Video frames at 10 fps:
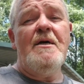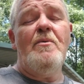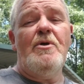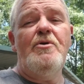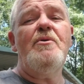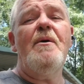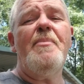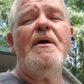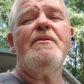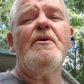When you dump
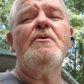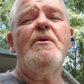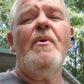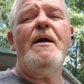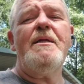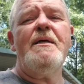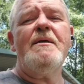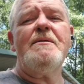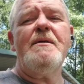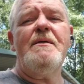that 30 weight in
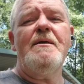it,